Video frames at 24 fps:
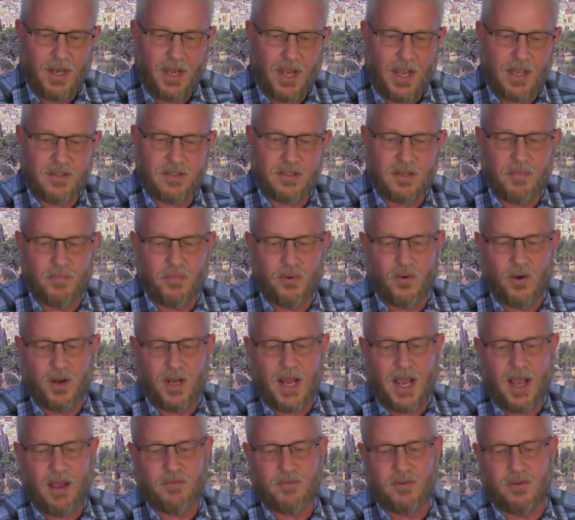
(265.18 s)
At some point
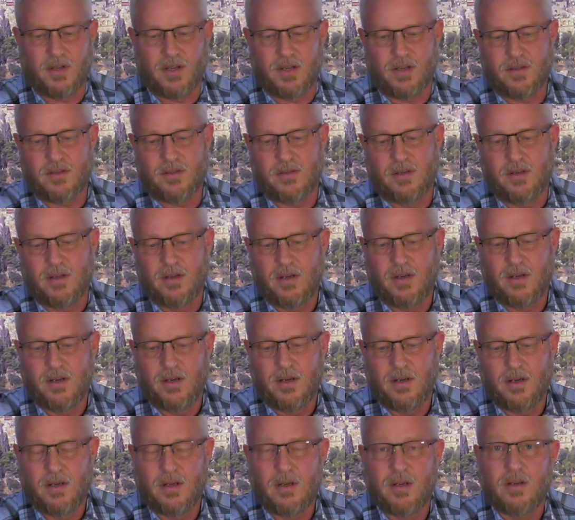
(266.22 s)
after this,
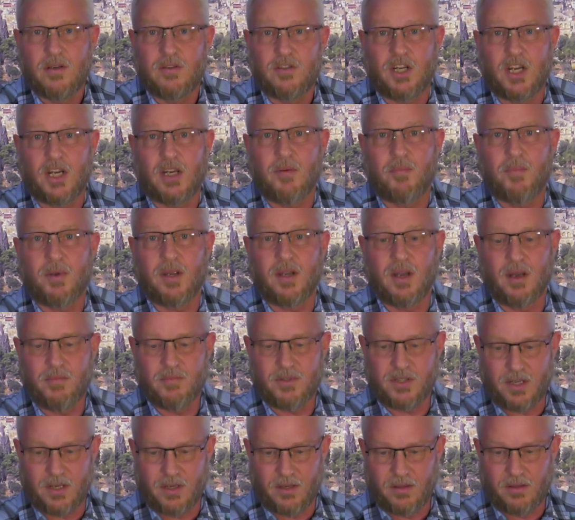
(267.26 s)
Jacob
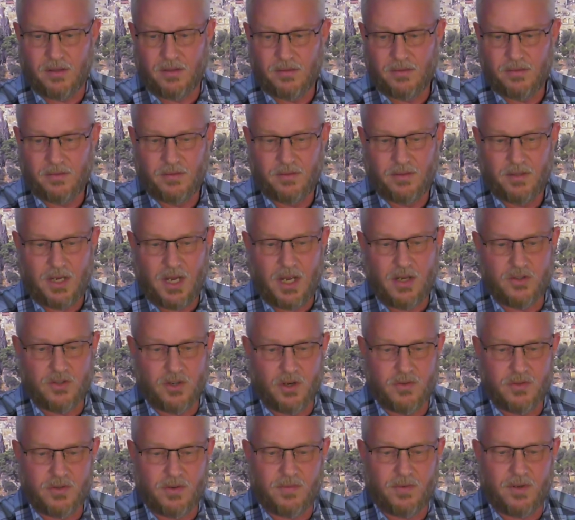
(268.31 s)
becomes ill, and
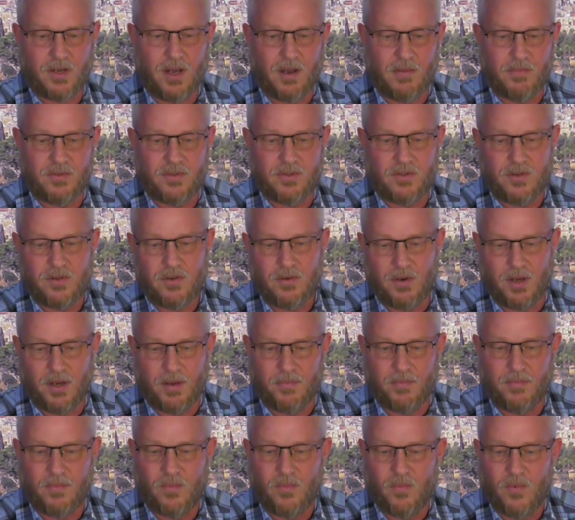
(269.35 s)
Joseph comes to
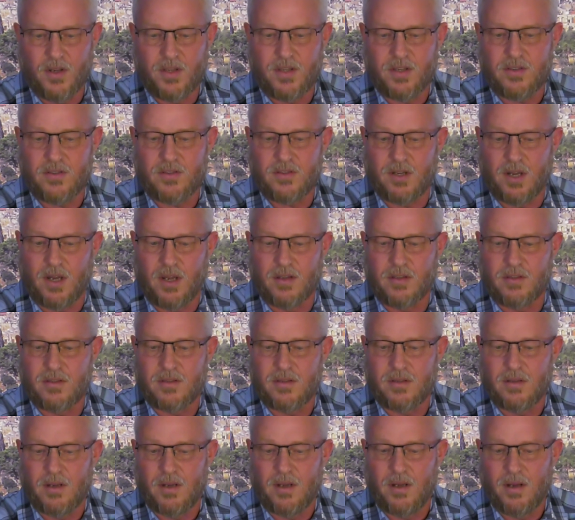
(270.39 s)
him with his
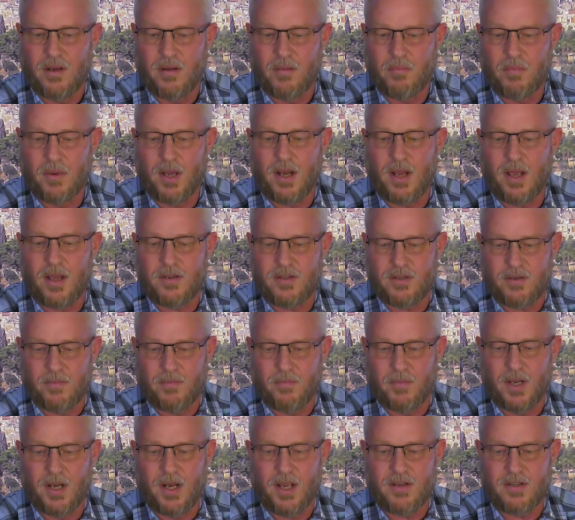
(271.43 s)
sons
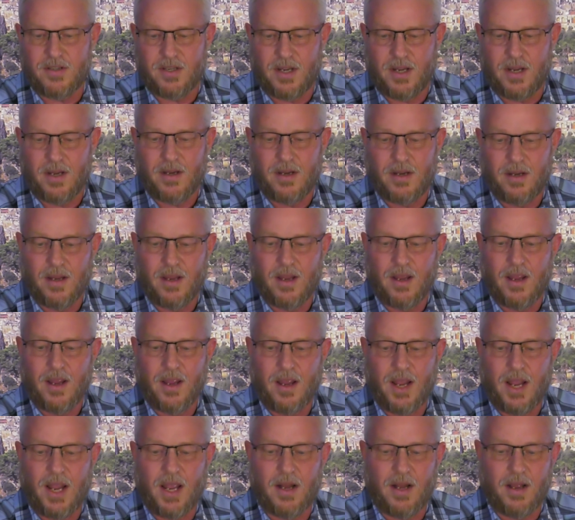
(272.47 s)
Manasseh
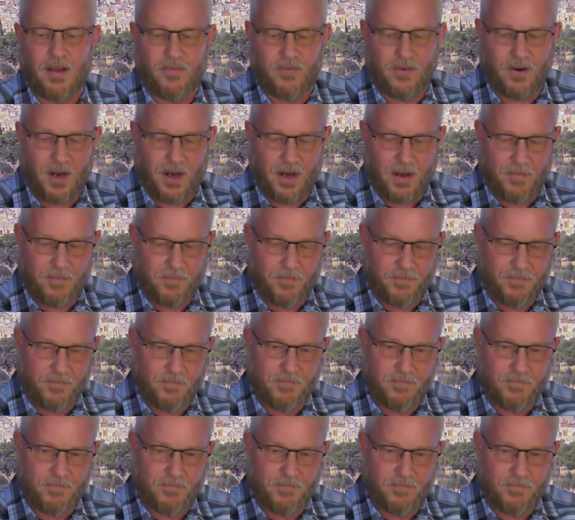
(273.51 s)
and Ephraim.